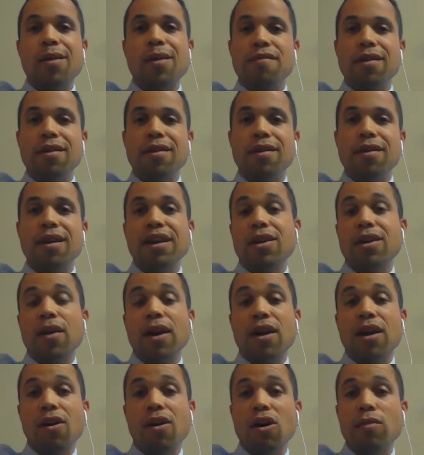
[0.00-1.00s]
However,
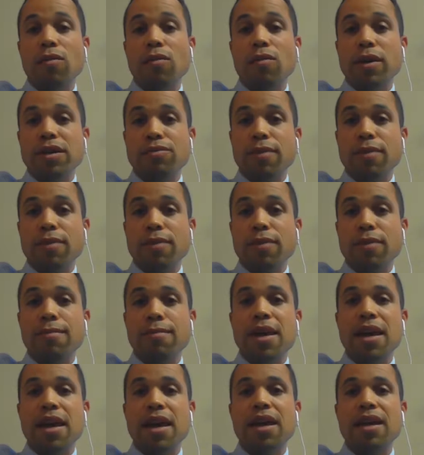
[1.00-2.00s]
you know, I always
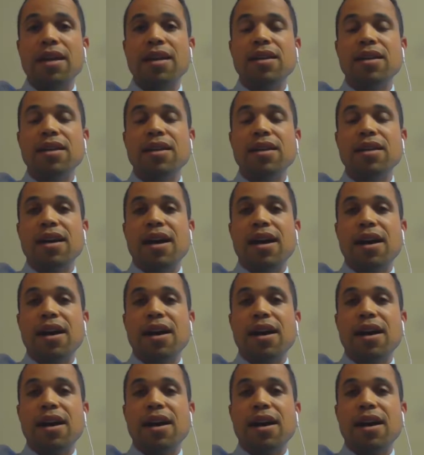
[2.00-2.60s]
recommend